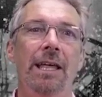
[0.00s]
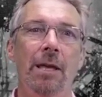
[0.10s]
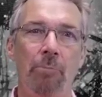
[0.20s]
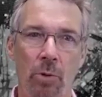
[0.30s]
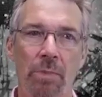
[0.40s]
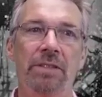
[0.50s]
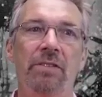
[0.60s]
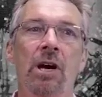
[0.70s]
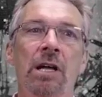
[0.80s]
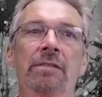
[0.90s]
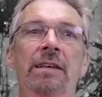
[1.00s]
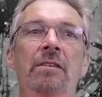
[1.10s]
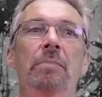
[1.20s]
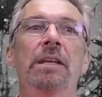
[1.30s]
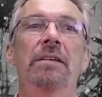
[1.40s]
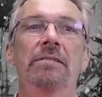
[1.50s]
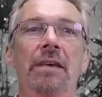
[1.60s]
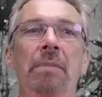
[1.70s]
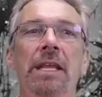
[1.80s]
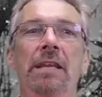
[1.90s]
it permits content to be
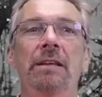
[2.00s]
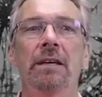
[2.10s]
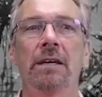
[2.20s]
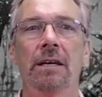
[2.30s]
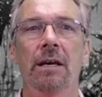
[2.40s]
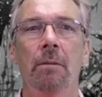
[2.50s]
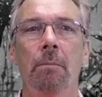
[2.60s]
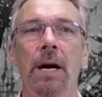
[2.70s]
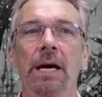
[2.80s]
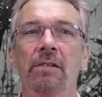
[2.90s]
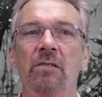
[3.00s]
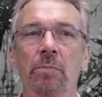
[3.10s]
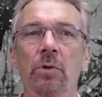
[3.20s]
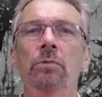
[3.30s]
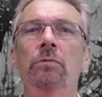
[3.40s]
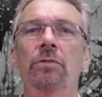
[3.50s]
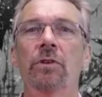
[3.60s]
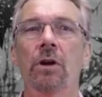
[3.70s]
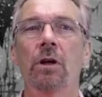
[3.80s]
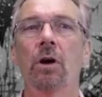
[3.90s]
disseminated by the
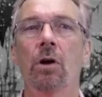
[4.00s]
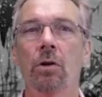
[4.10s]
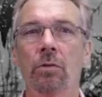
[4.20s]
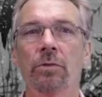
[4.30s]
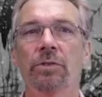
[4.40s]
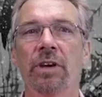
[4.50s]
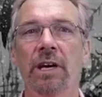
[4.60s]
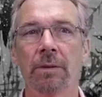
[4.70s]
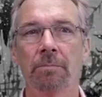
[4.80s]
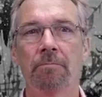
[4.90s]
spoonful over time.